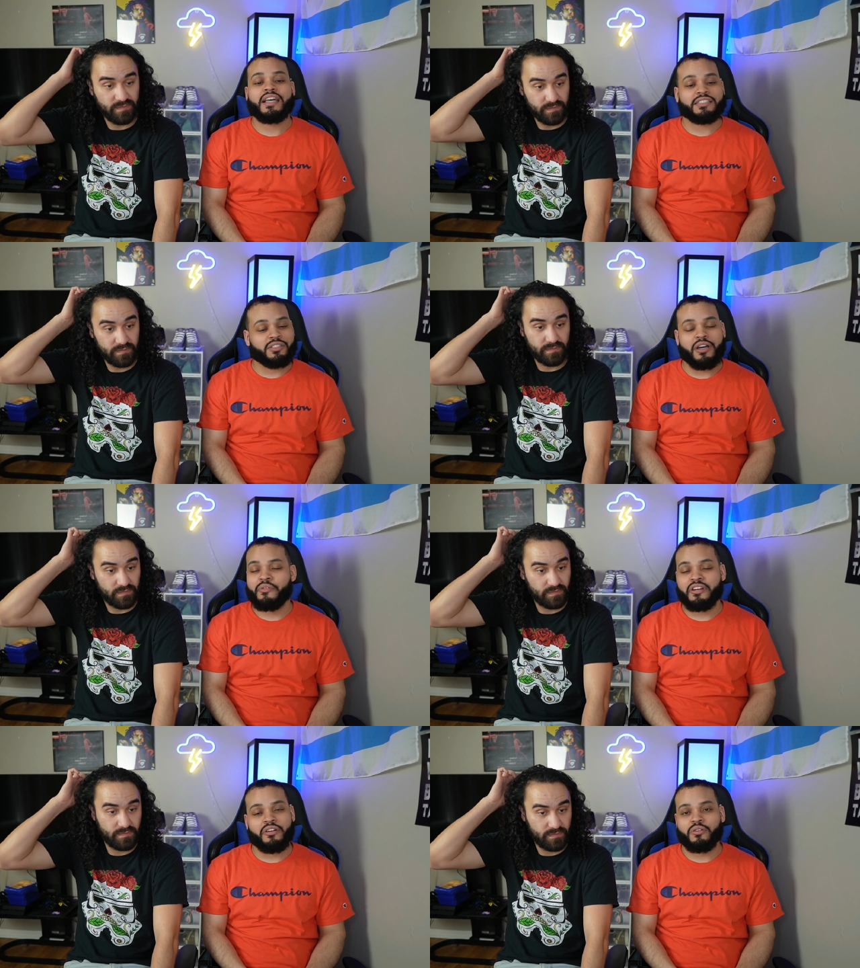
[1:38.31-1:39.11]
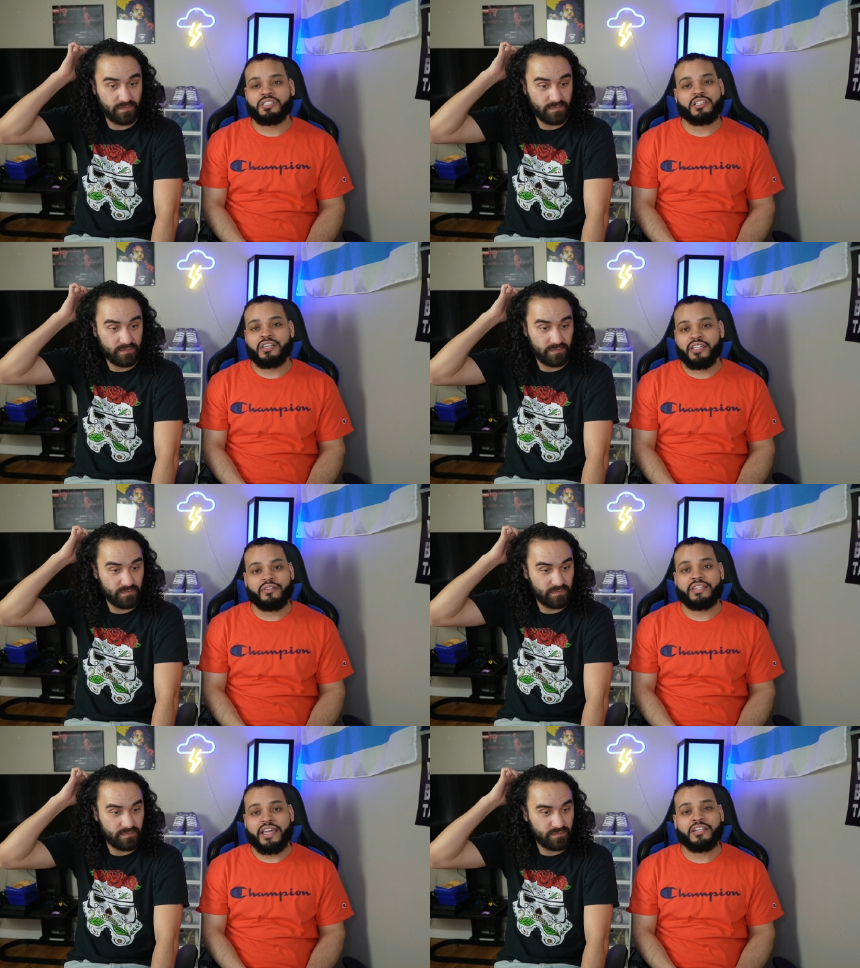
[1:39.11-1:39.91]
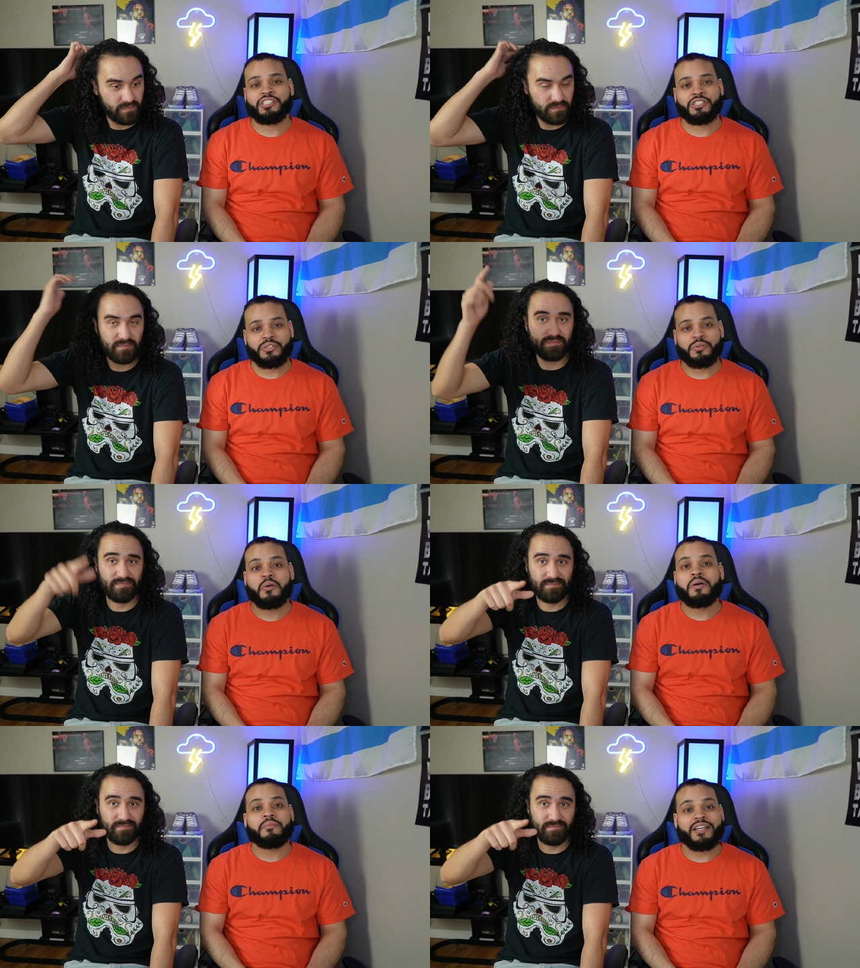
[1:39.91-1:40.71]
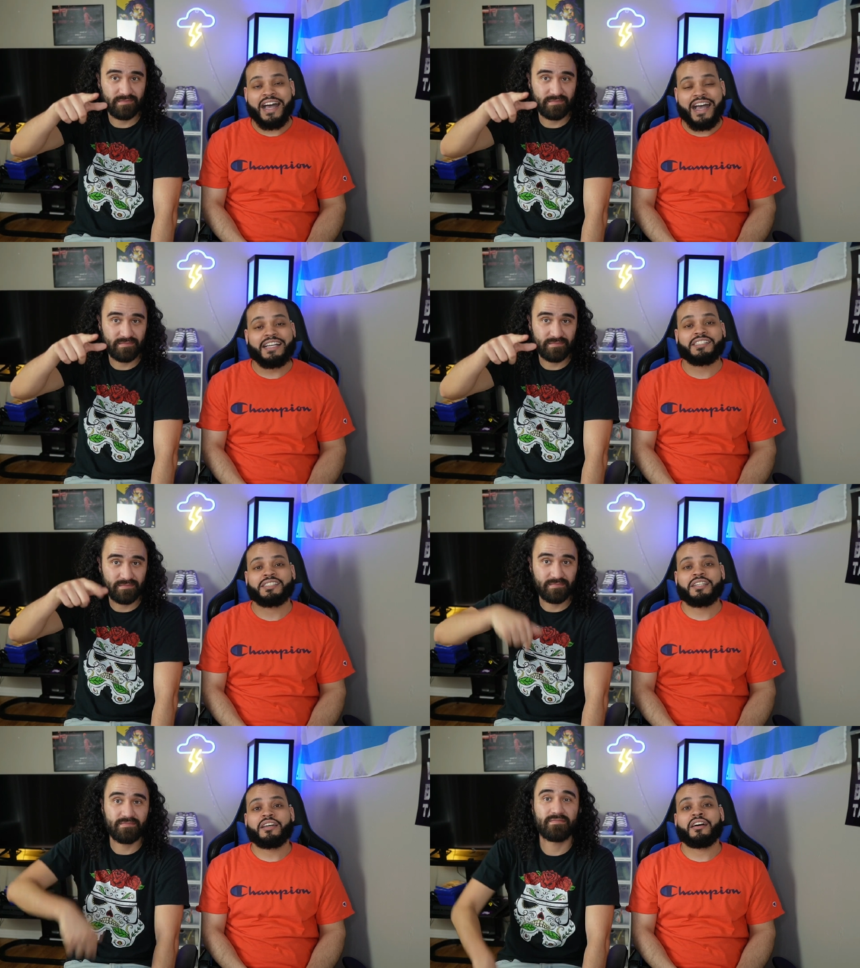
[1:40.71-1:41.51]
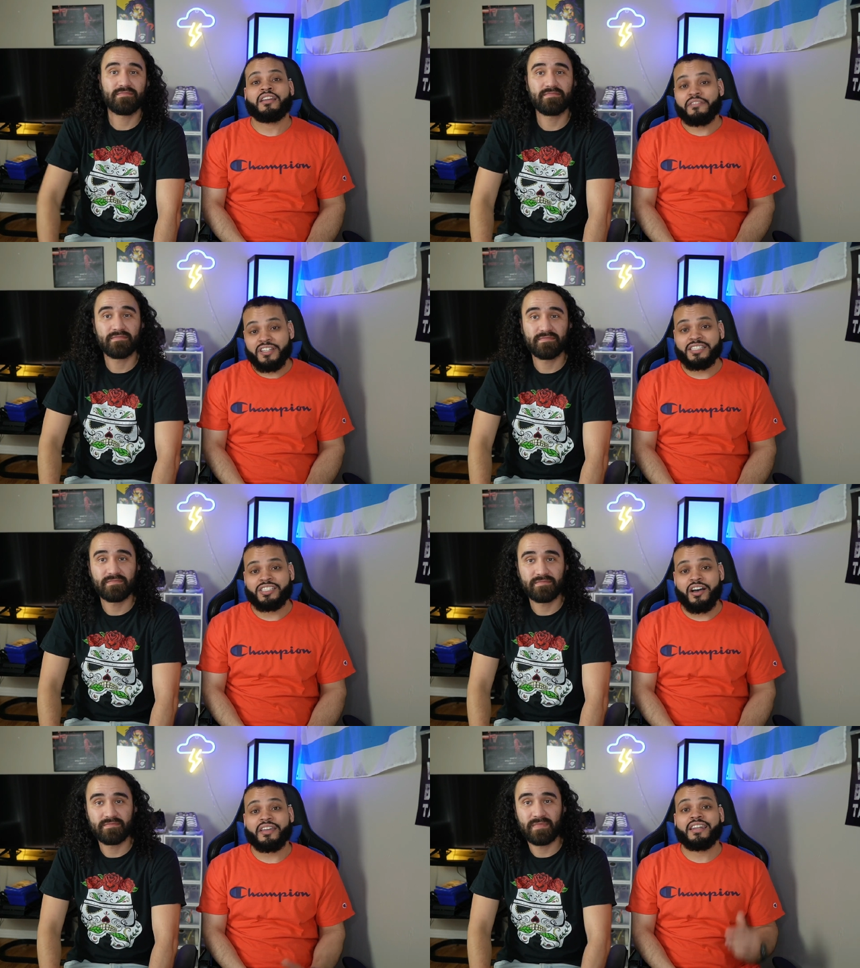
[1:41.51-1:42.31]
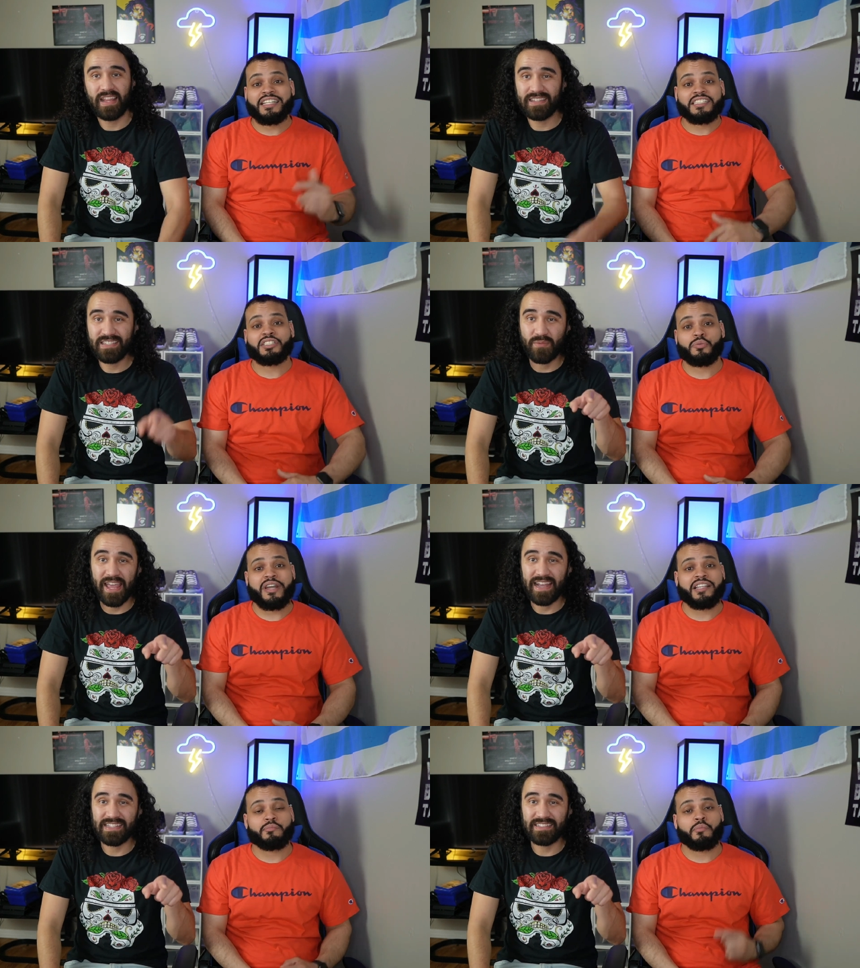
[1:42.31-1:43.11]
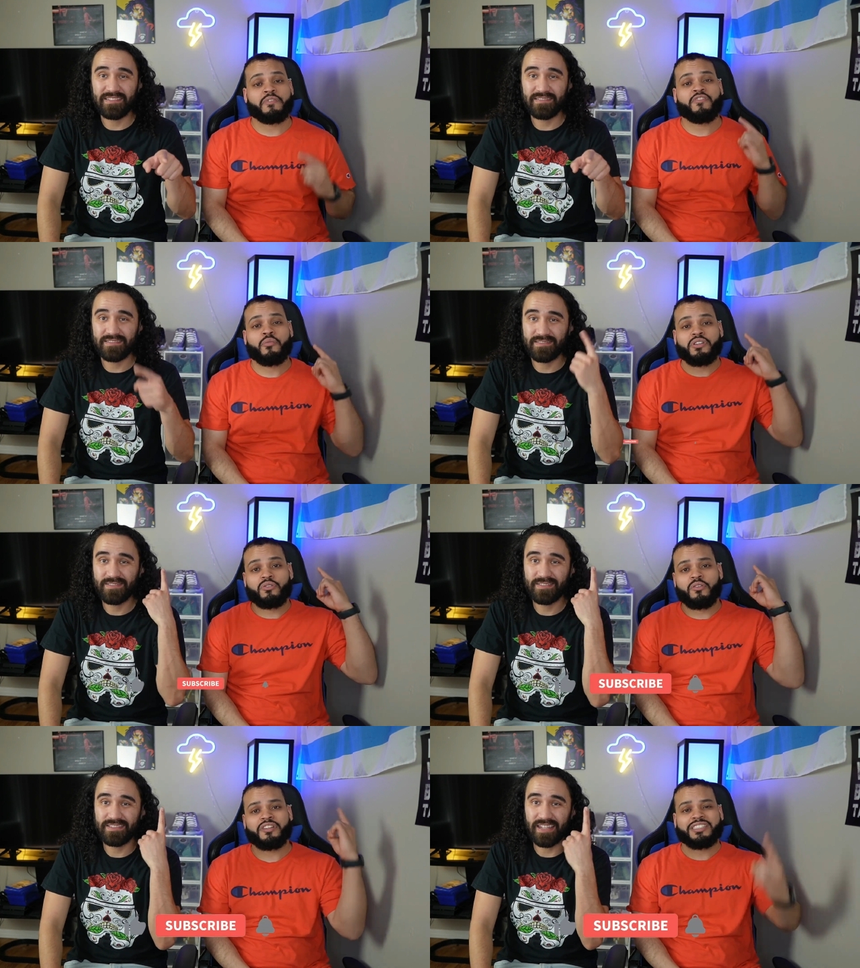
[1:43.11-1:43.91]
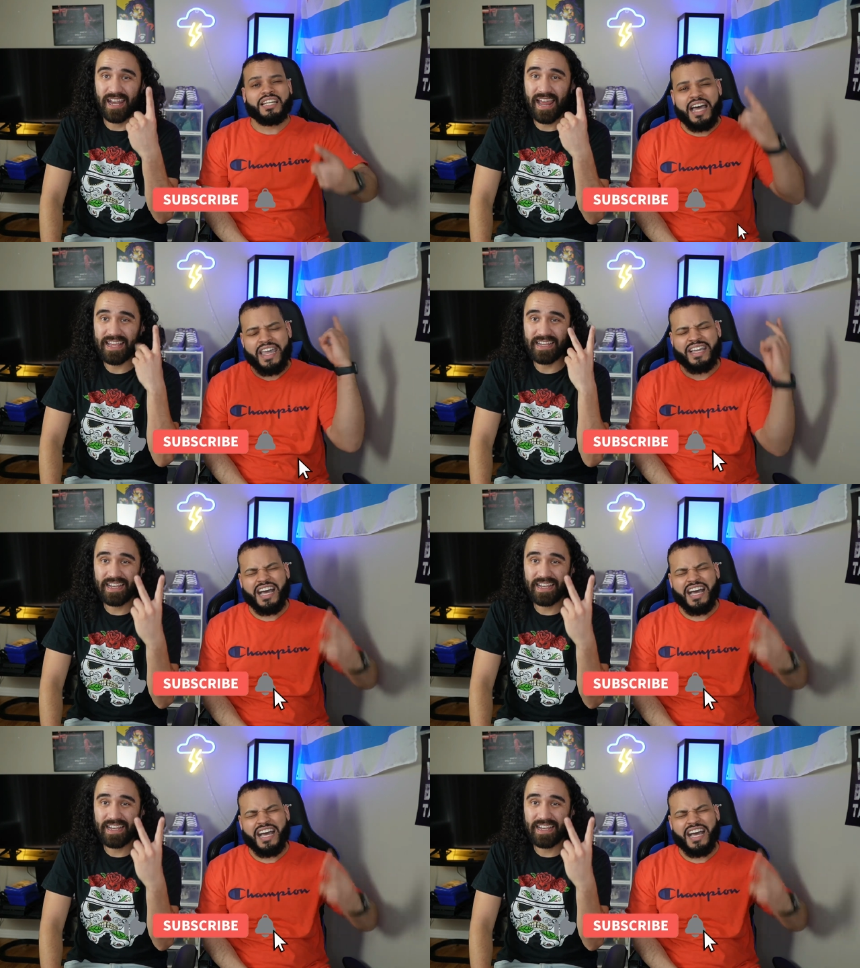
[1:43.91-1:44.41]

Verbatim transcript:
Speaker 1: So I already know he's gonna kill that ish too. But guys. Enough of this talking. Let's get to reacting. But before we do, don't forget to like,